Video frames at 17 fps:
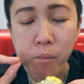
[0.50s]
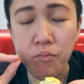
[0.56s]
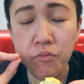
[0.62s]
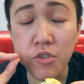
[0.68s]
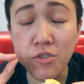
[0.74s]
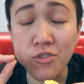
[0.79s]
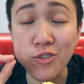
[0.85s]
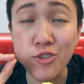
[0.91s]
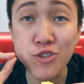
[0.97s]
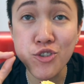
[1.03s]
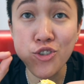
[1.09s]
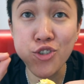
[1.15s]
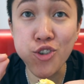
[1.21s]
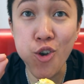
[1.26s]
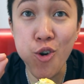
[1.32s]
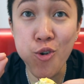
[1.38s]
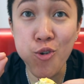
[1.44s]
This is
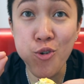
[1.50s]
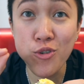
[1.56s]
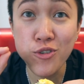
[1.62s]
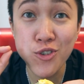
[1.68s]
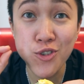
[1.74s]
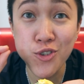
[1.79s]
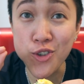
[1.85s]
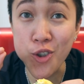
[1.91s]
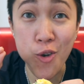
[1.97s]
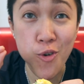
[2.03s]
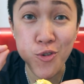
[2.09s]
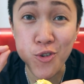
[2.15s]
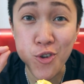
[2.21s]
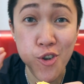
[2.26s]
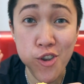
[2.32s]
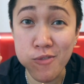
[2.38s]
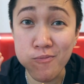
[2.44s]
so
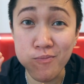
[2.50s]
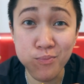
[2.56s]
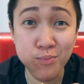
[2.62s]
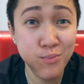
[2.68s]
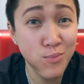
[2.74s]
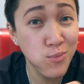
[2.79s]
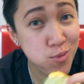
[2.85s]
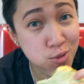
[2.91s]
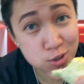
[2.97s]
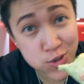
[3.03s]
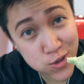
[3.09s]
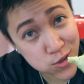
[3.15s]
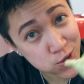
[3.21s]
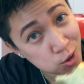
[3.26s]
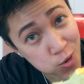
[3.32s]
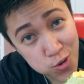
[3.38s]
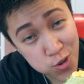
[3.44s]
good.
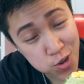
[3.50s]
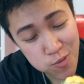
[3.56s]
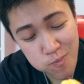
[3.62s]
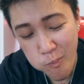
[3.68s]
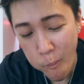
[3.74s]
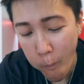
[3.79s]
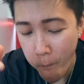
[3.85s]
So good.